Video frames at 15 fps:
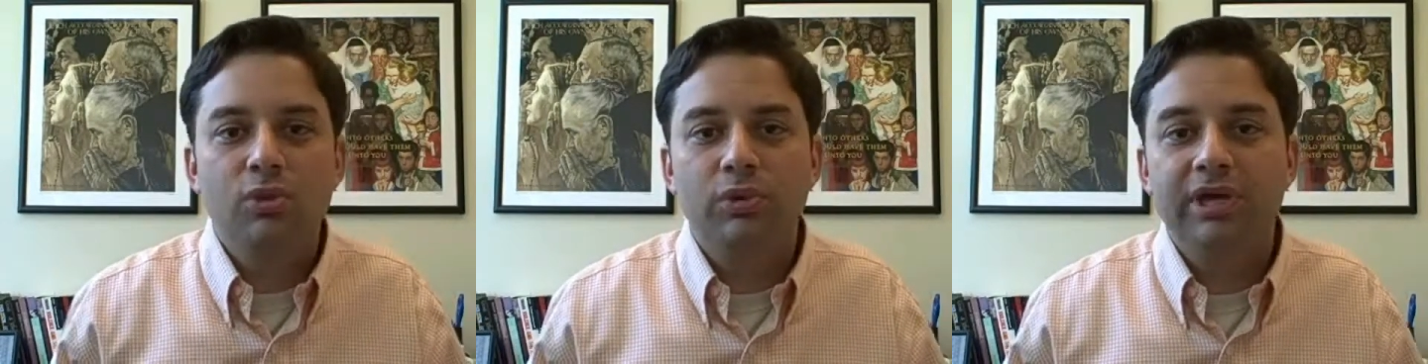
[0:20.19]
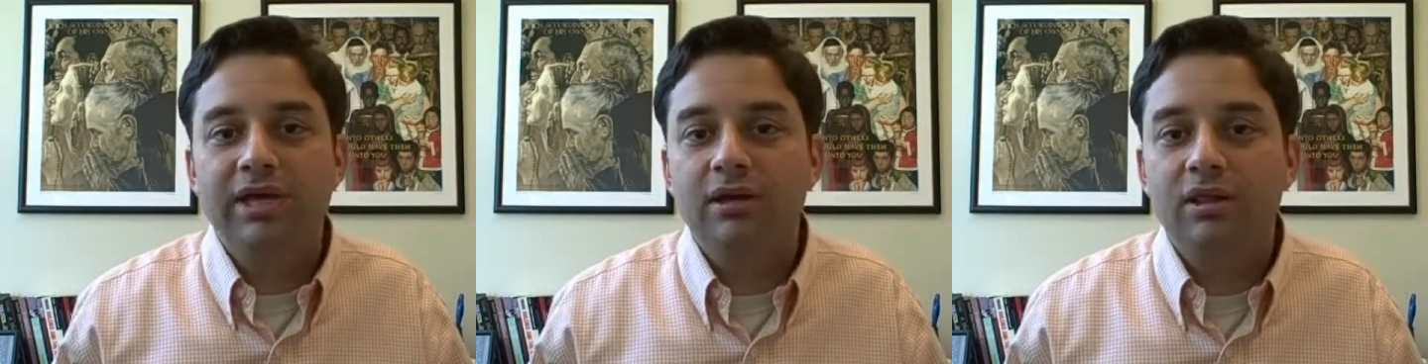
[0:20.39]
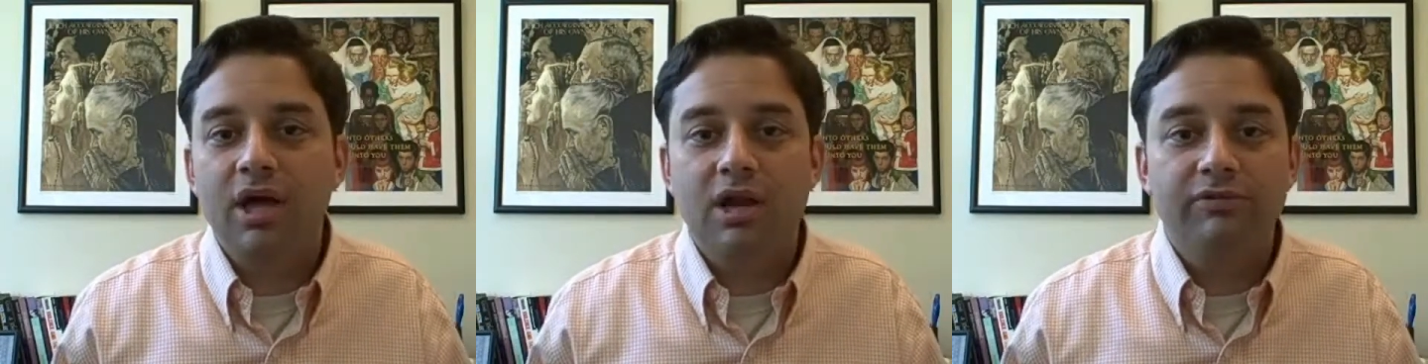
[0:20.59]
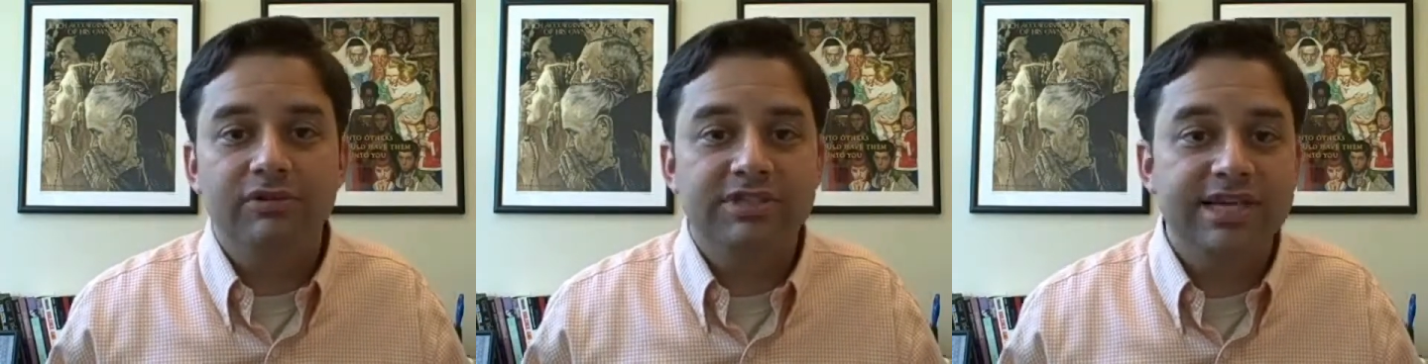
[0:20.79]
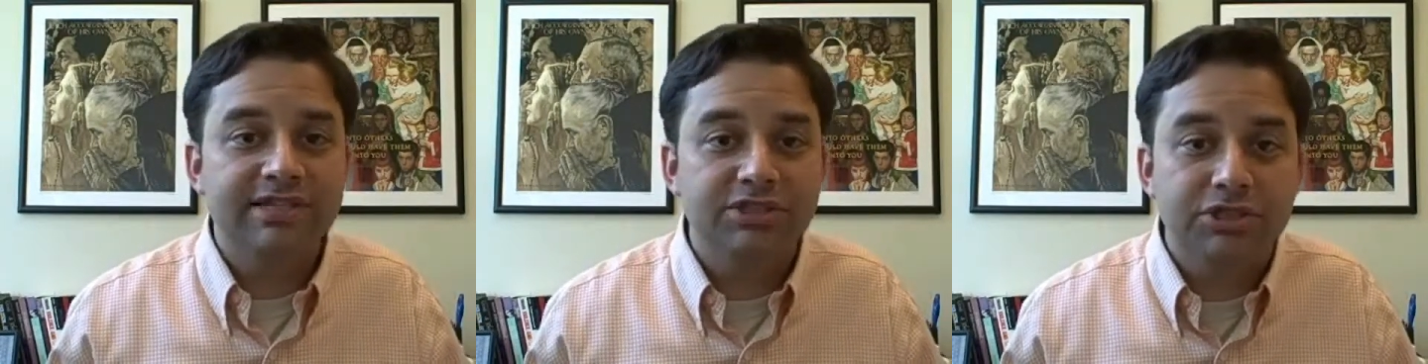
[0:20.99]
we get a lot of
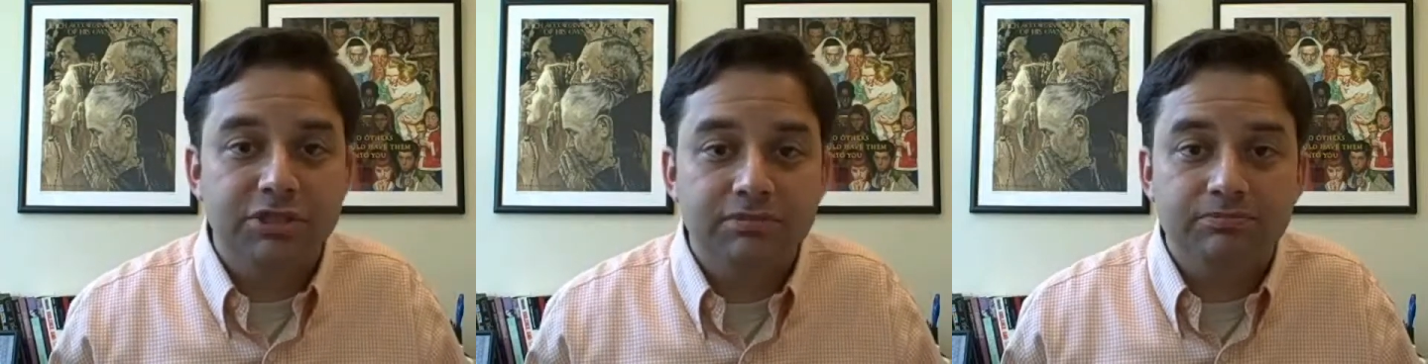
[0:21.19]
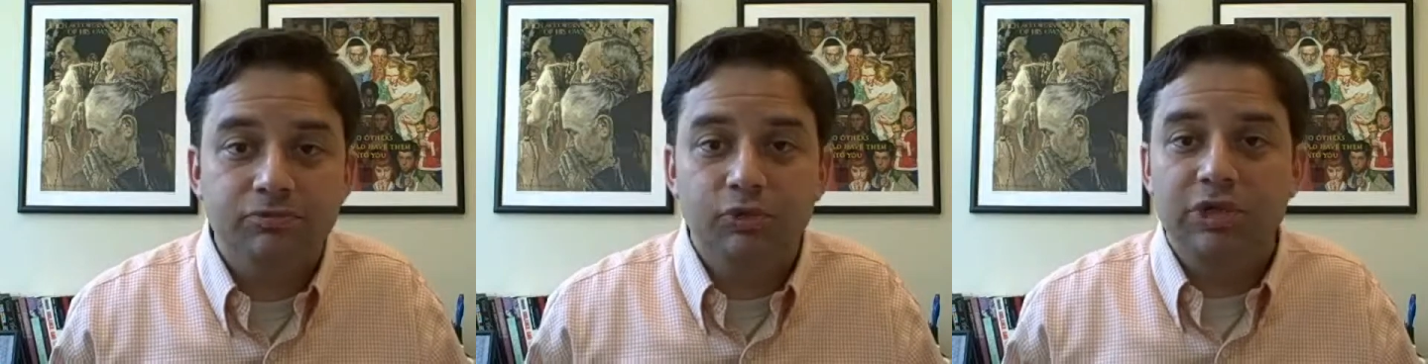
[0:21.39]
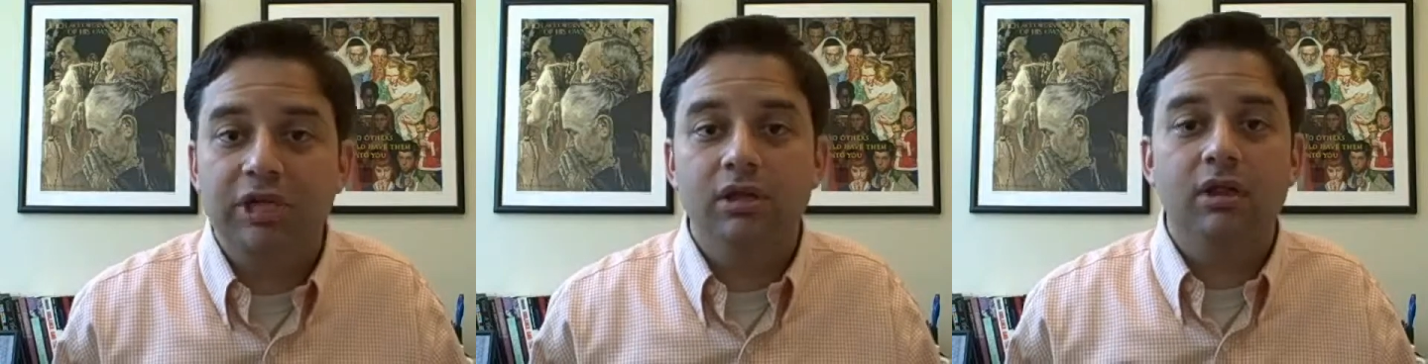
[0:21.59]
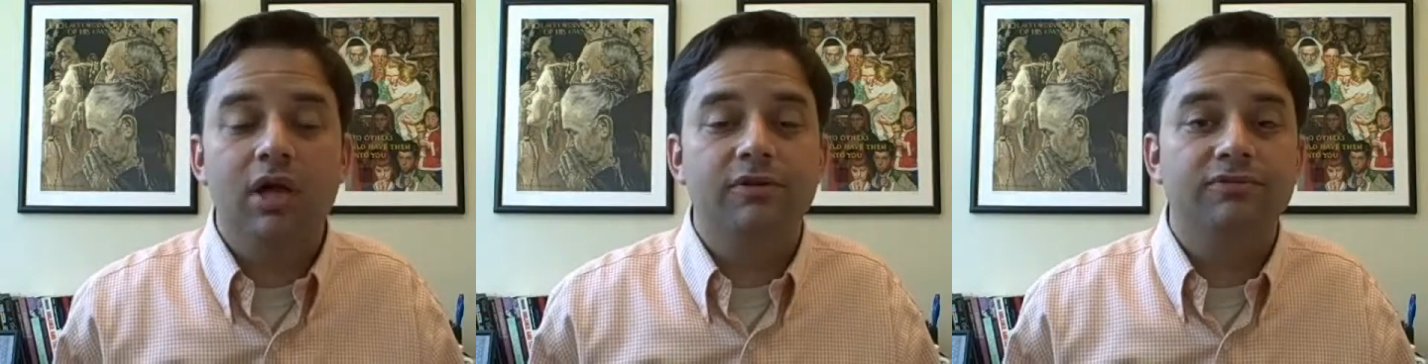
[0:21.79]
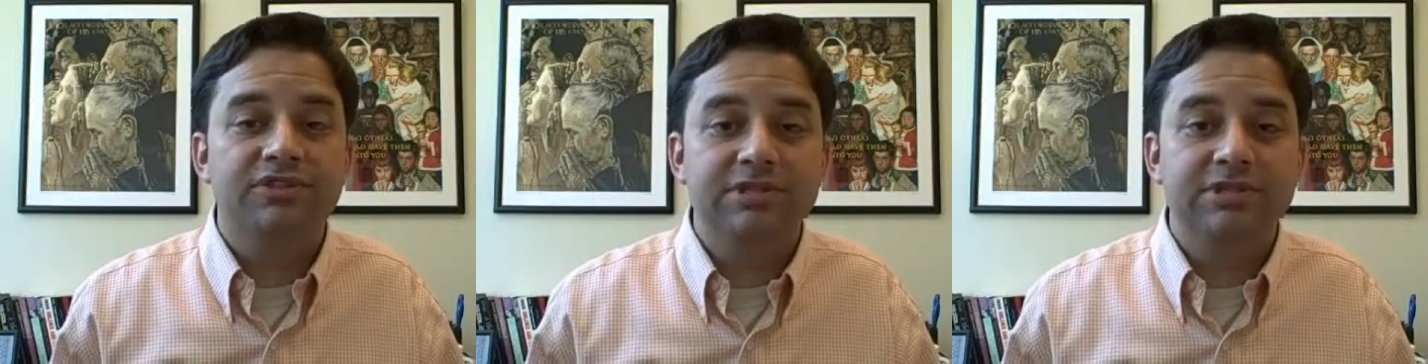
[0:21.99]
attention, we get a lot of